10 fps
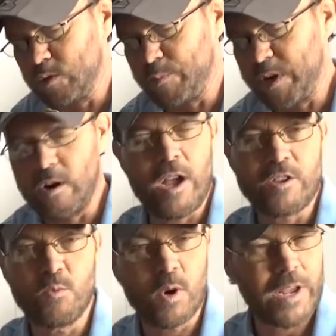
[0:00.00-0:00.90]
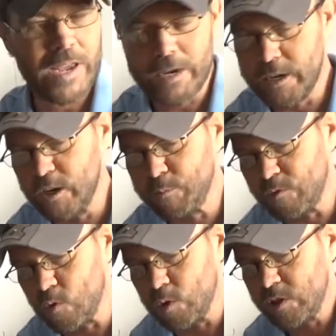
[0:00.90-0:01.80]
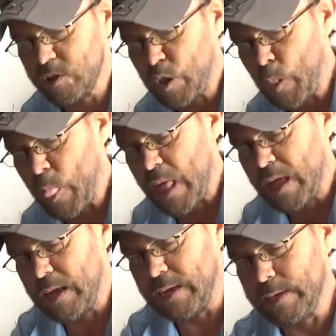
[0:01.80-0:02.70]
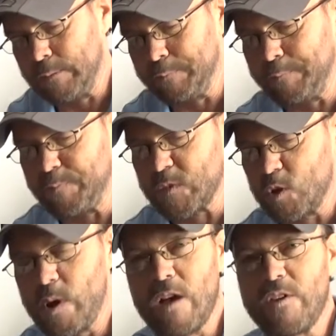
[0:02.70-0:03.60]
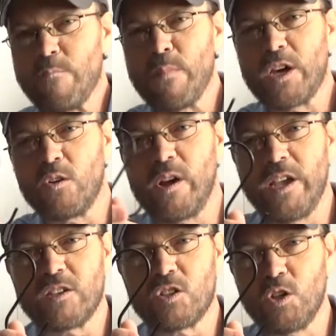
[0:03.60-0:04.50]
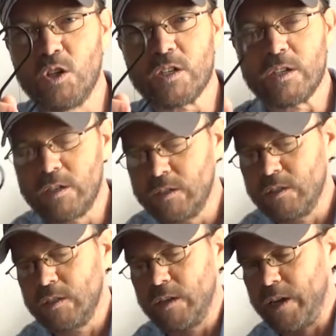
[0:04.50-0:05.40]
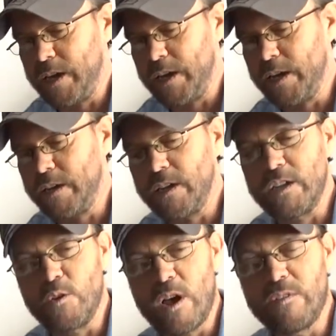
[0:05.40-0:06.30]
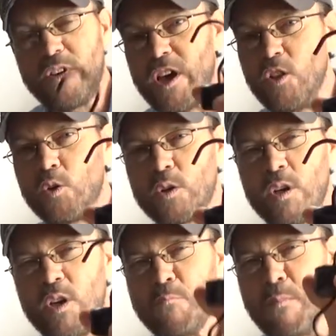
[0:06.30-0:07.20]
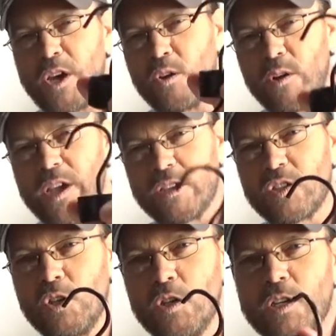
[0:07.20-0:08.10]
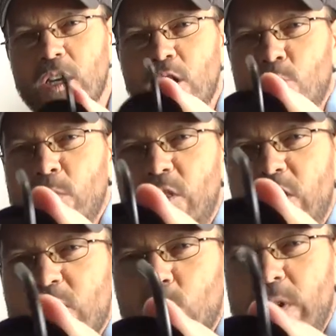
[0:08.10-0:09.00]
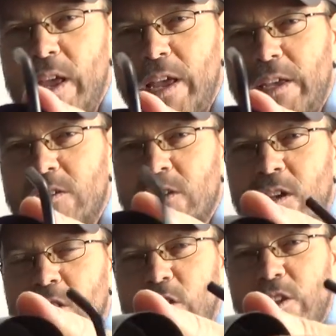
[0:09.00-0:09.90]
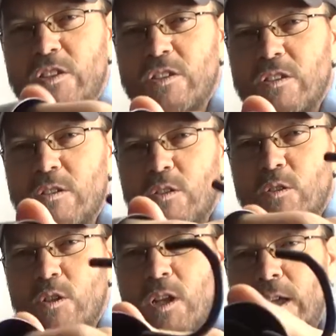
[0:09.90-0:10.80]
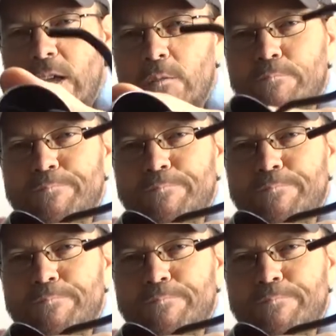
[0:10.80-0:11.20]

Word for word: depending on how you want to hang it up, of course. Uh, you have a metal S-hook, and you have another metal S-hook, but this one has this um,